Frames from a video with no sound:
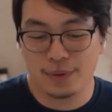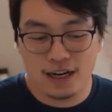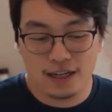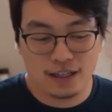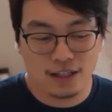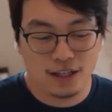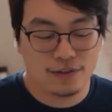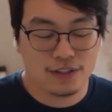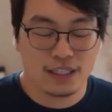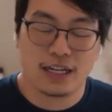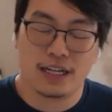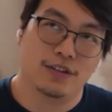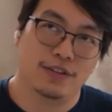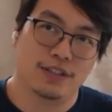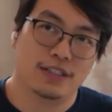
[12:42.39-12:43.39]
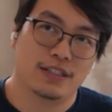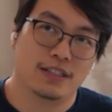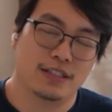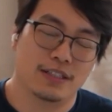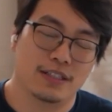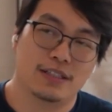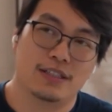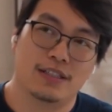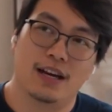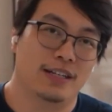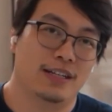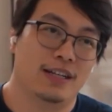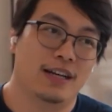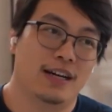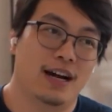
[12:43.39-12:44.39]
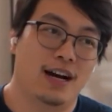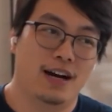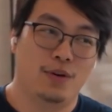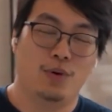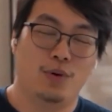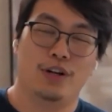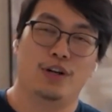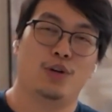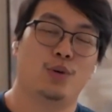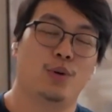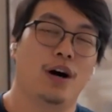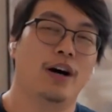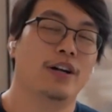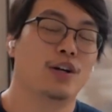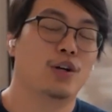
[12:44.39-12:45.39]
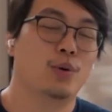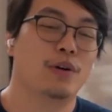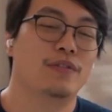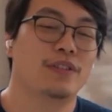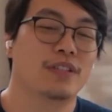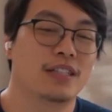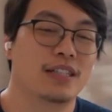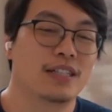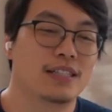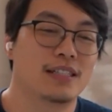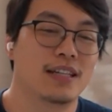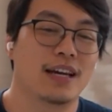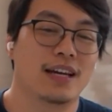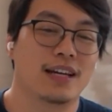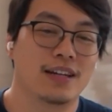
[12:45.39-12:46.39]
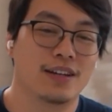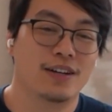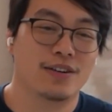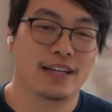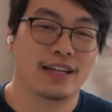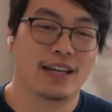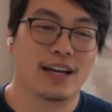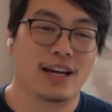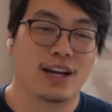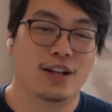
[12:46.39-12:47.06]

I'd love to delve into this. Like, I want to unequivocally say, like,